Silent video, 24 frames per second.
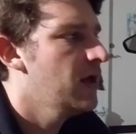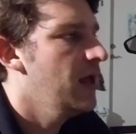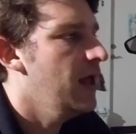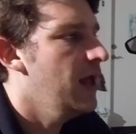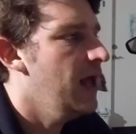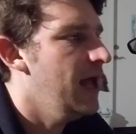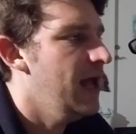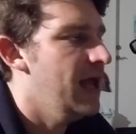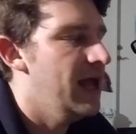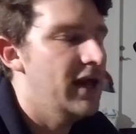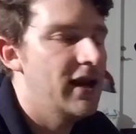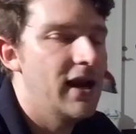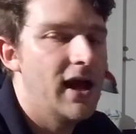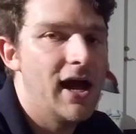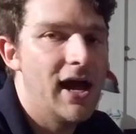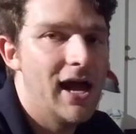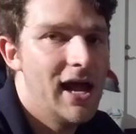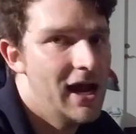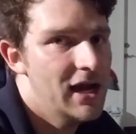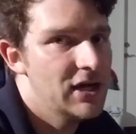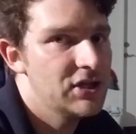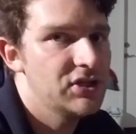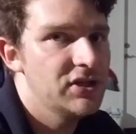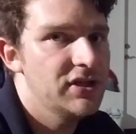And I
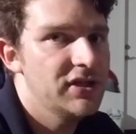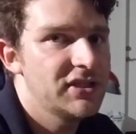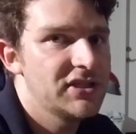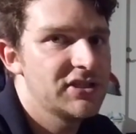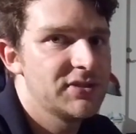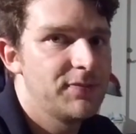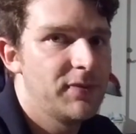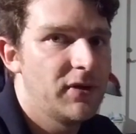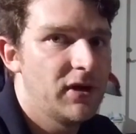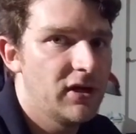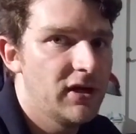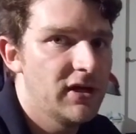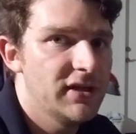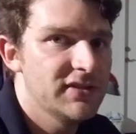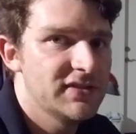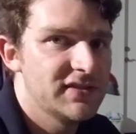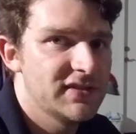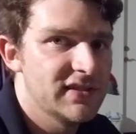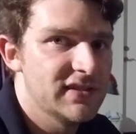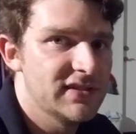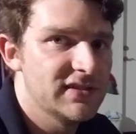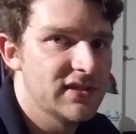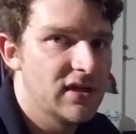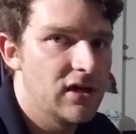actually experienced
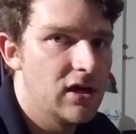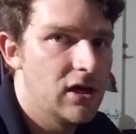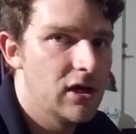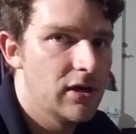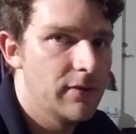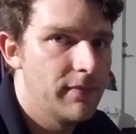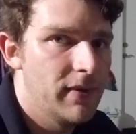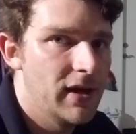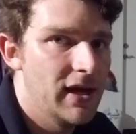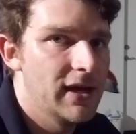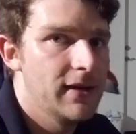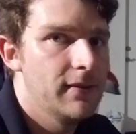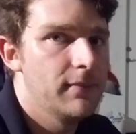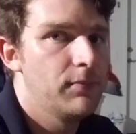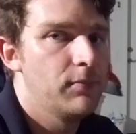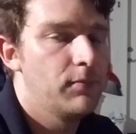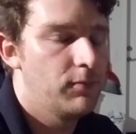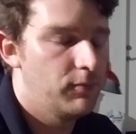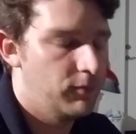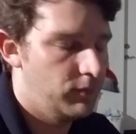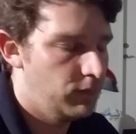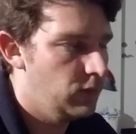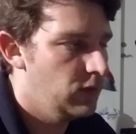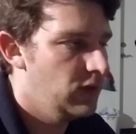this on my
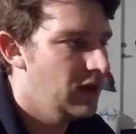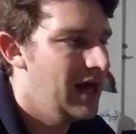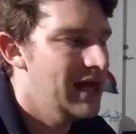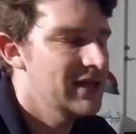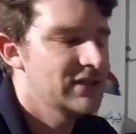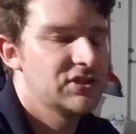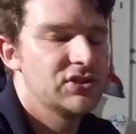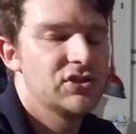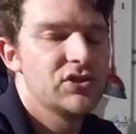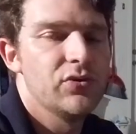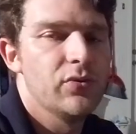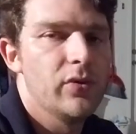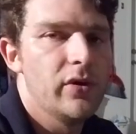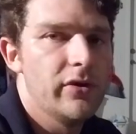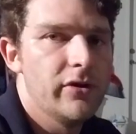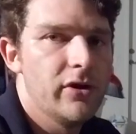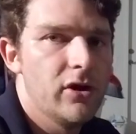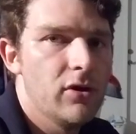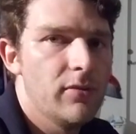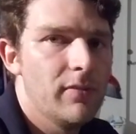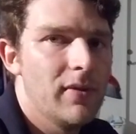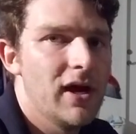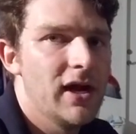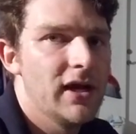last Tuono,
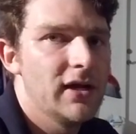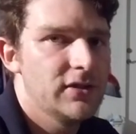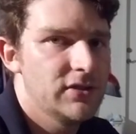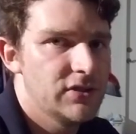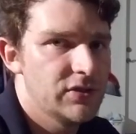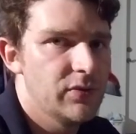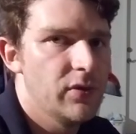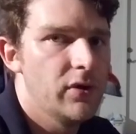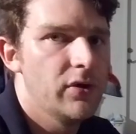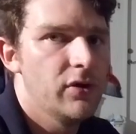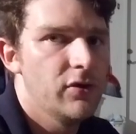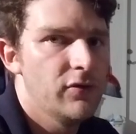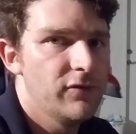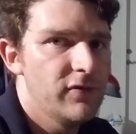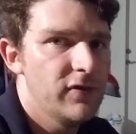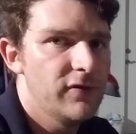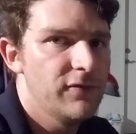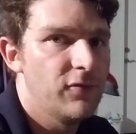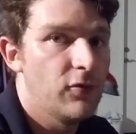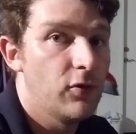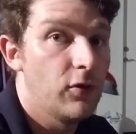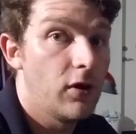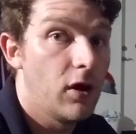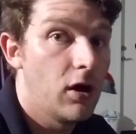my Tuono
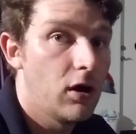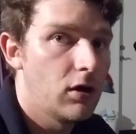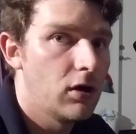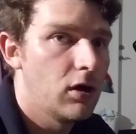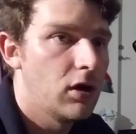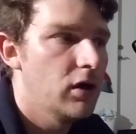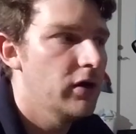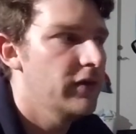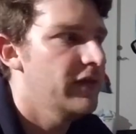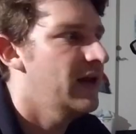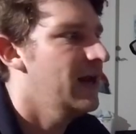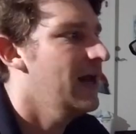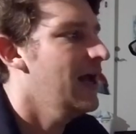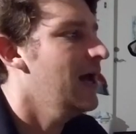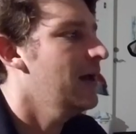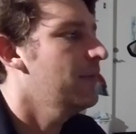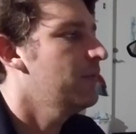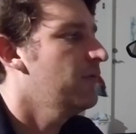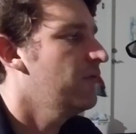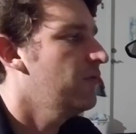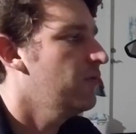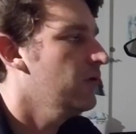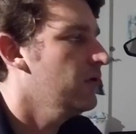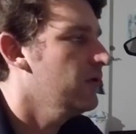V4RR that I had
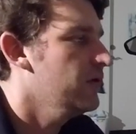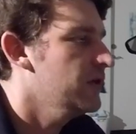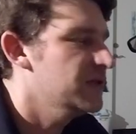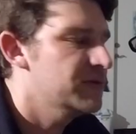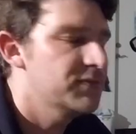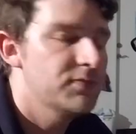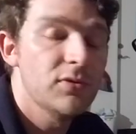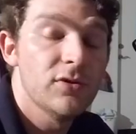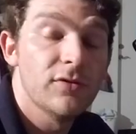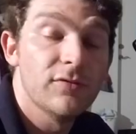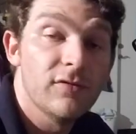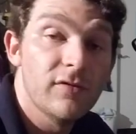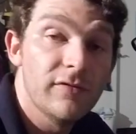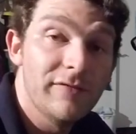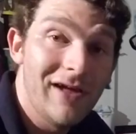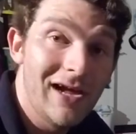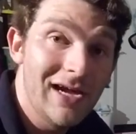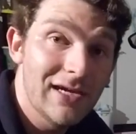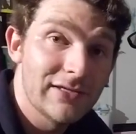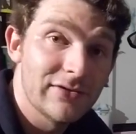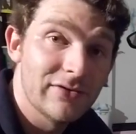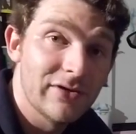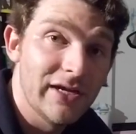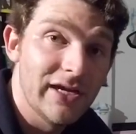before this beautiful
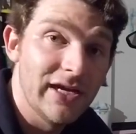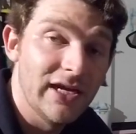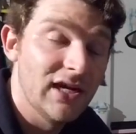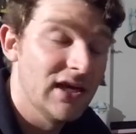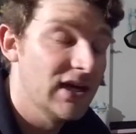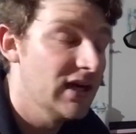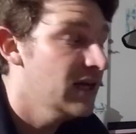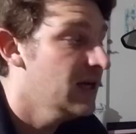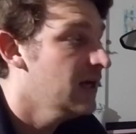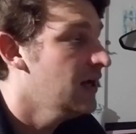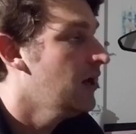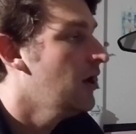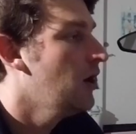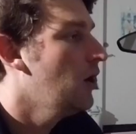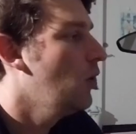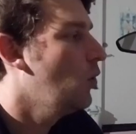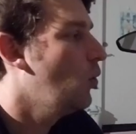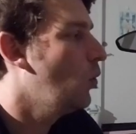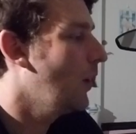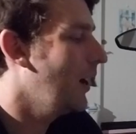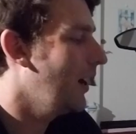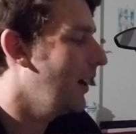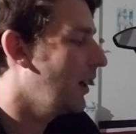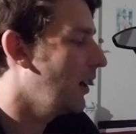factory here,
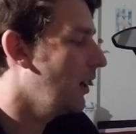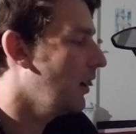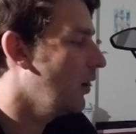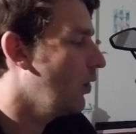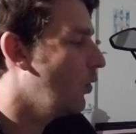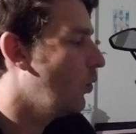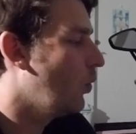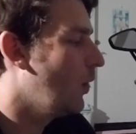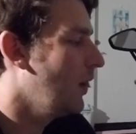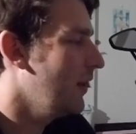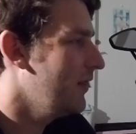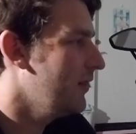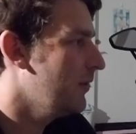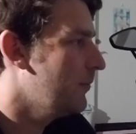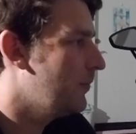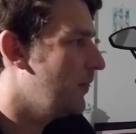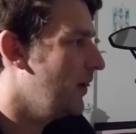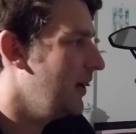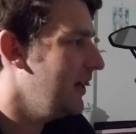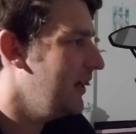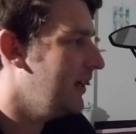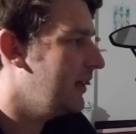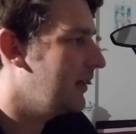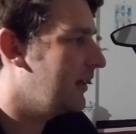where when the
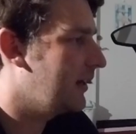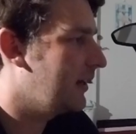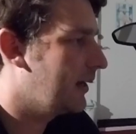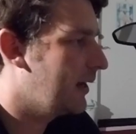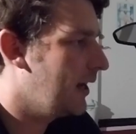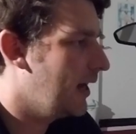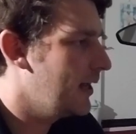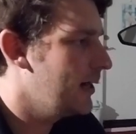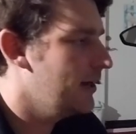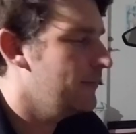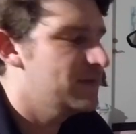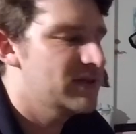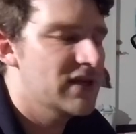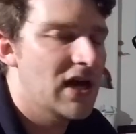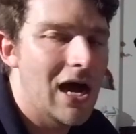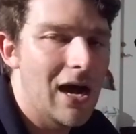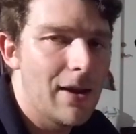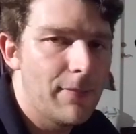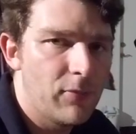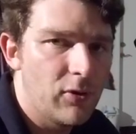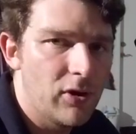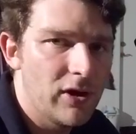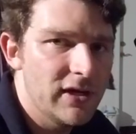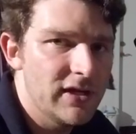bike got up to
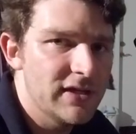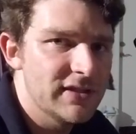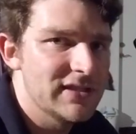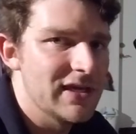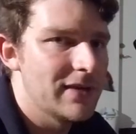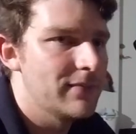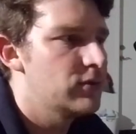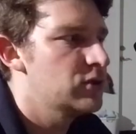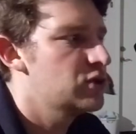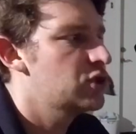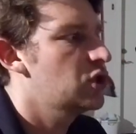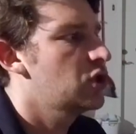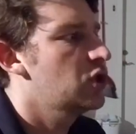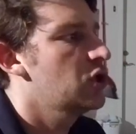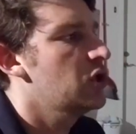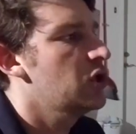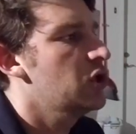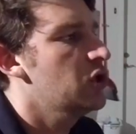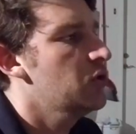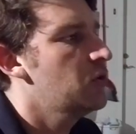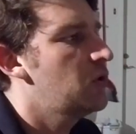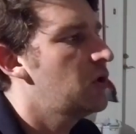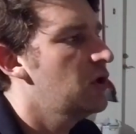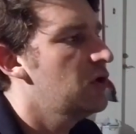operating temperature,
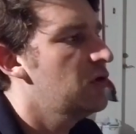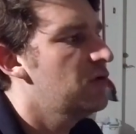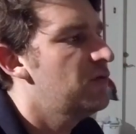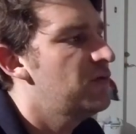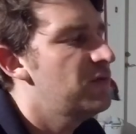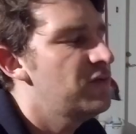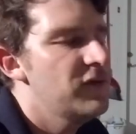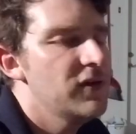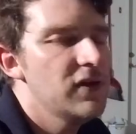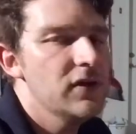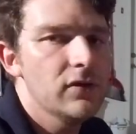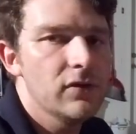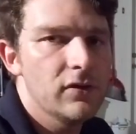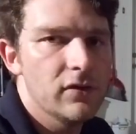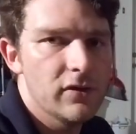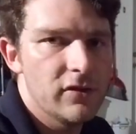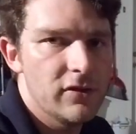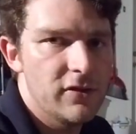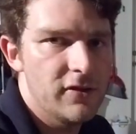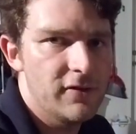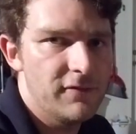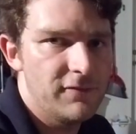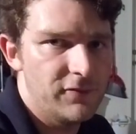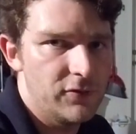you could feel
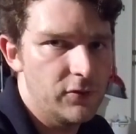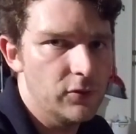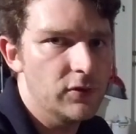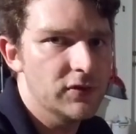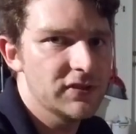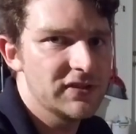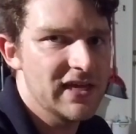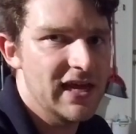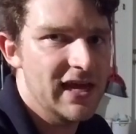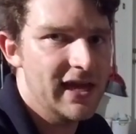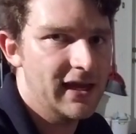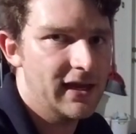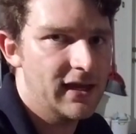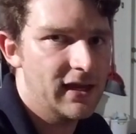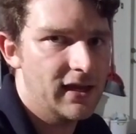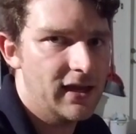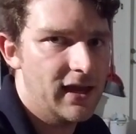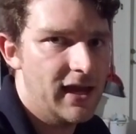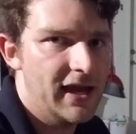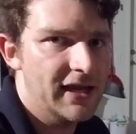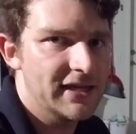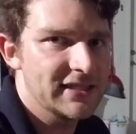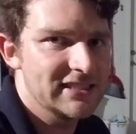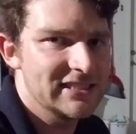the fuel tank
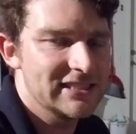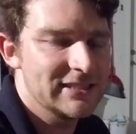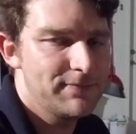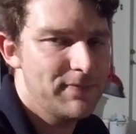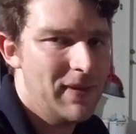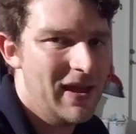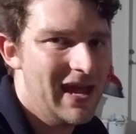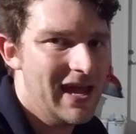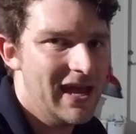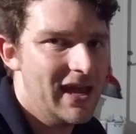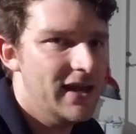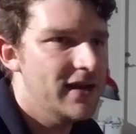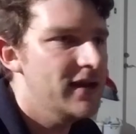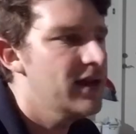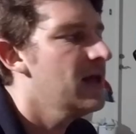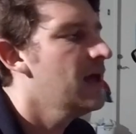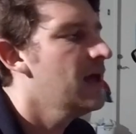expand.